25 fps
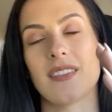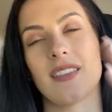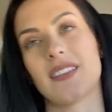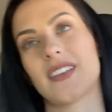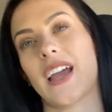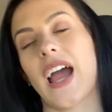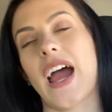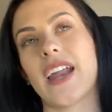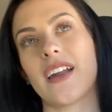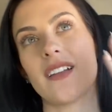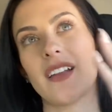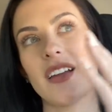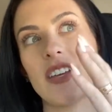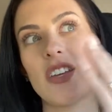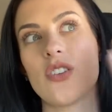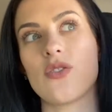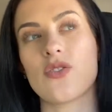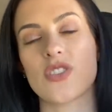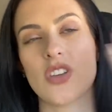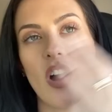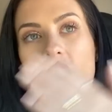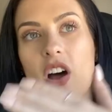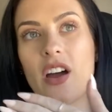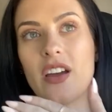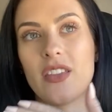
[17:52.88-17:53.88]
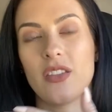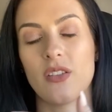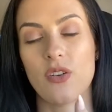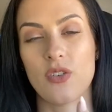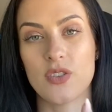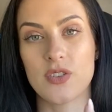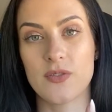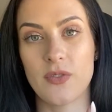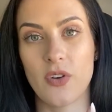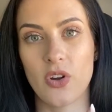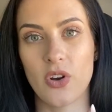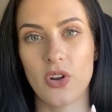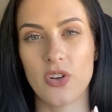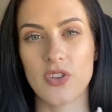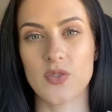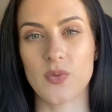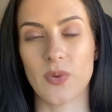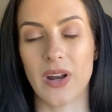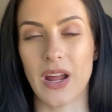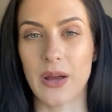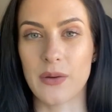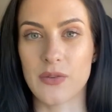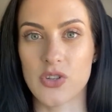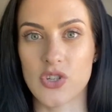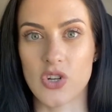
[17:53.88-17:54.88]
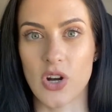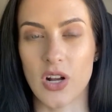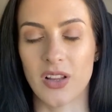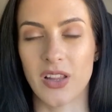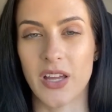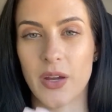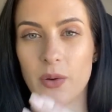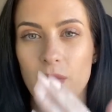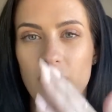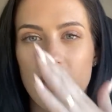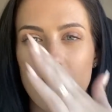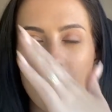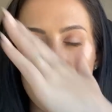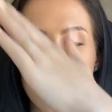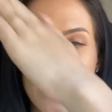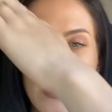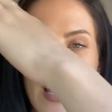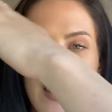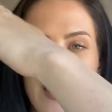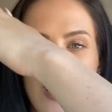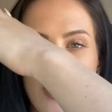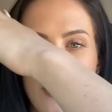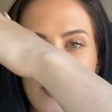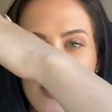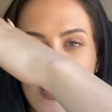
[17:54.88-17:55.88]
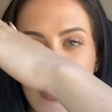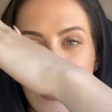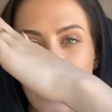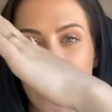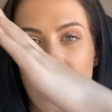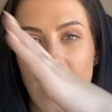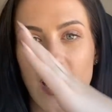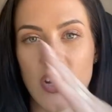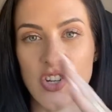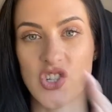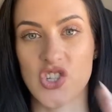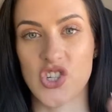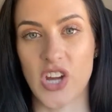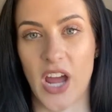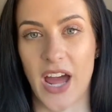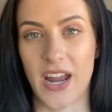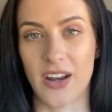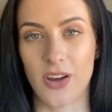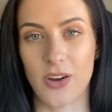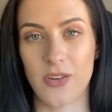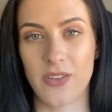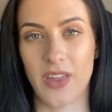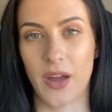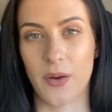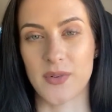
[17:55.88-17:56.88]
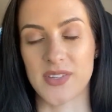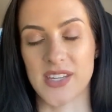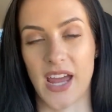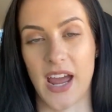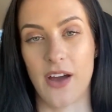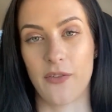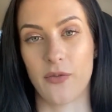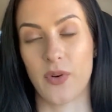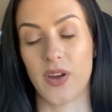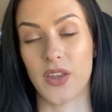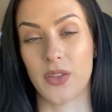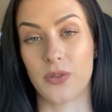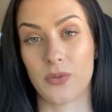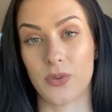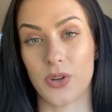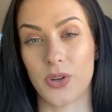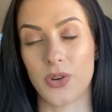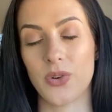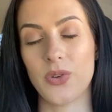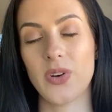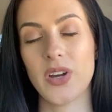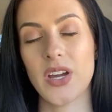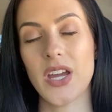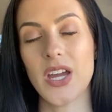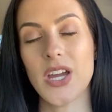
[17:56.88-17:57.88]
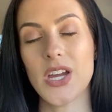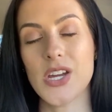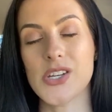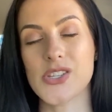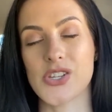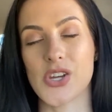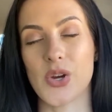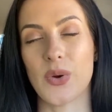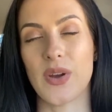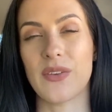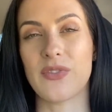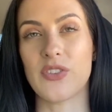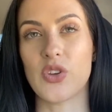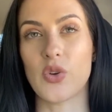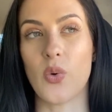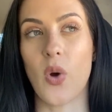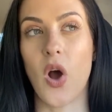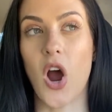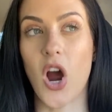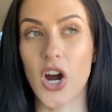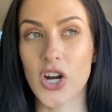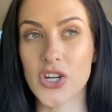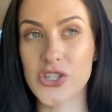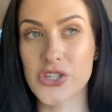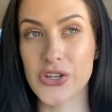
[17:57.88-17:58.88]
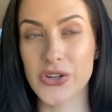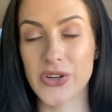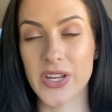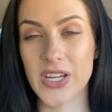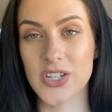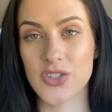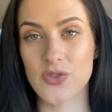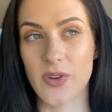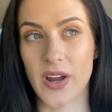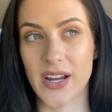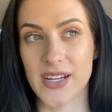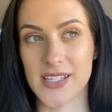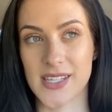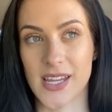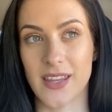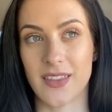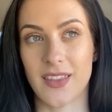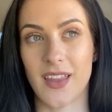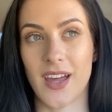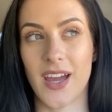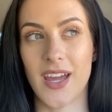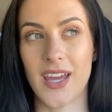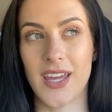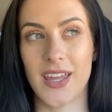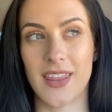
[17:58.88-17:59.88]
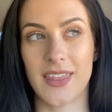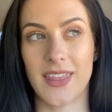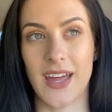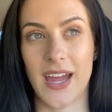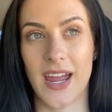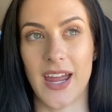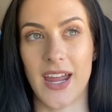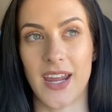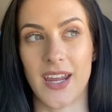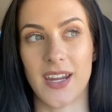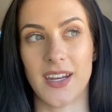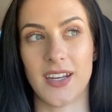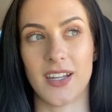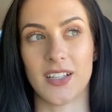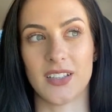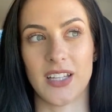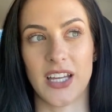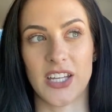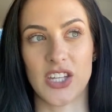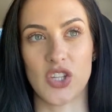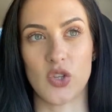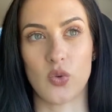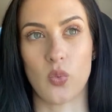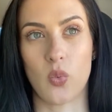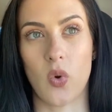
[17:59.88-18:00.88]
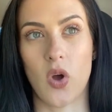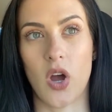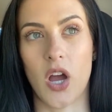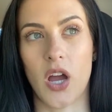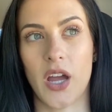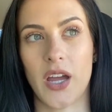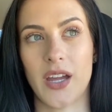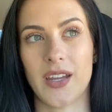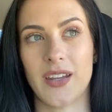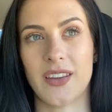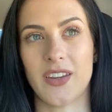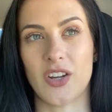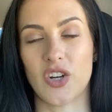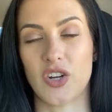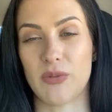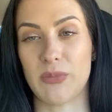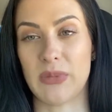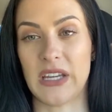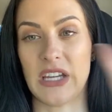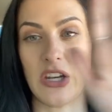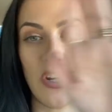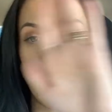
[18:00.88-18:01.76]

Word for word: kind of like you saw in those photos, what I was struggling with was that there was like that shadow that was halfway through. So if you are shooting in direct sunlight, then like you want there to be